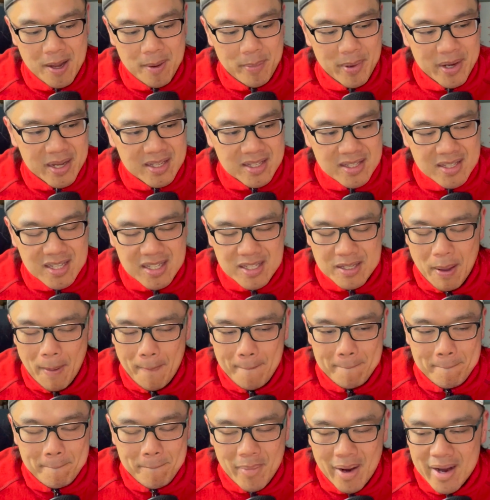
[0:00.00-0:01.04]
But it's just
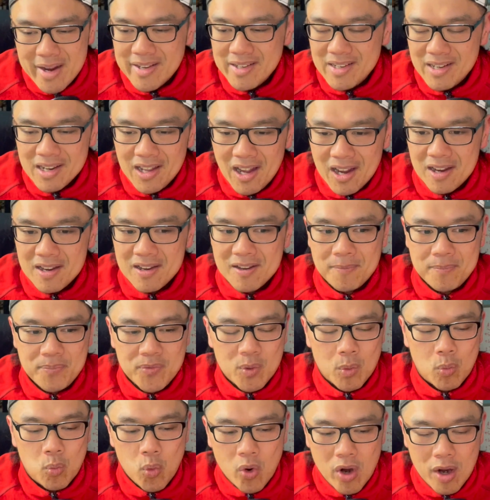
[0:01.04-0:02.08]
my luck.
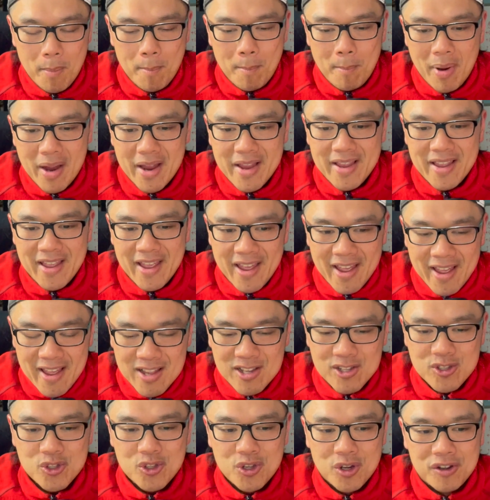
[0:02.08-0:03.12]
Worked my
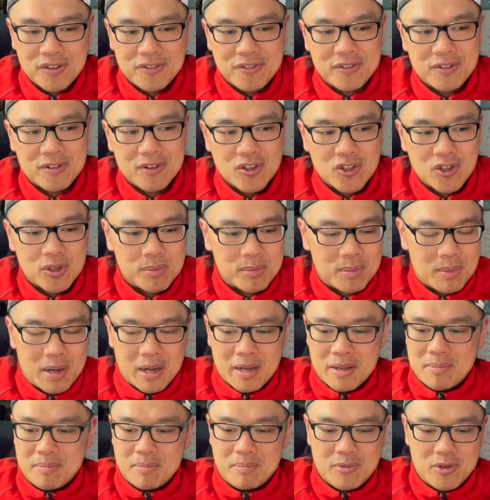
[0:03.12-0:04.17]
ass off. Got
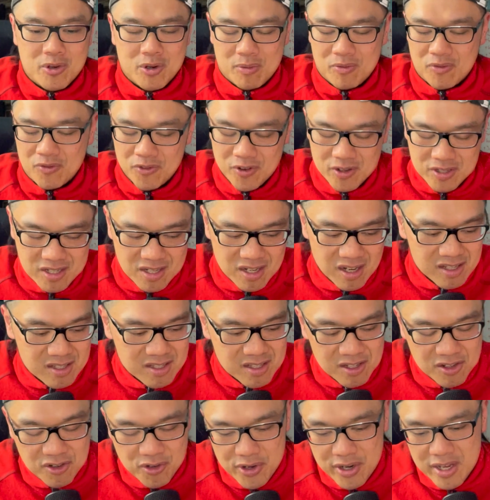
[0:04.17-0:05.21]
my, you know, first class
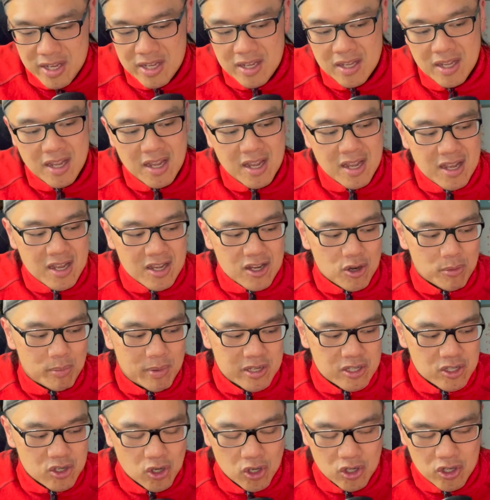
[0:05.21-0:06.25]
degree, got my
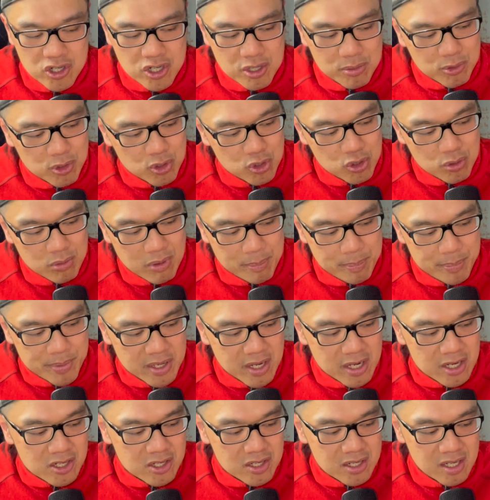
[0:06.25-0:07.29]
scholarship to do my
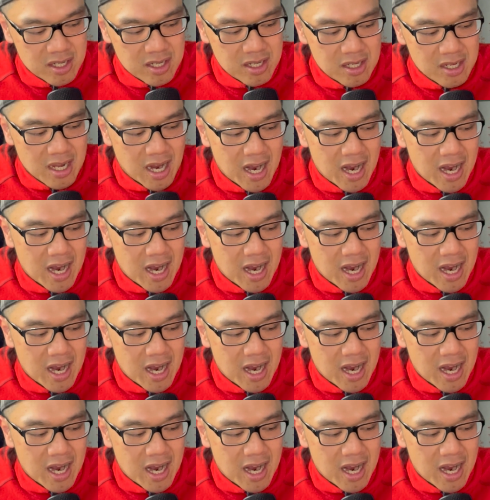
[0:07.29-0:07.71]
PhD.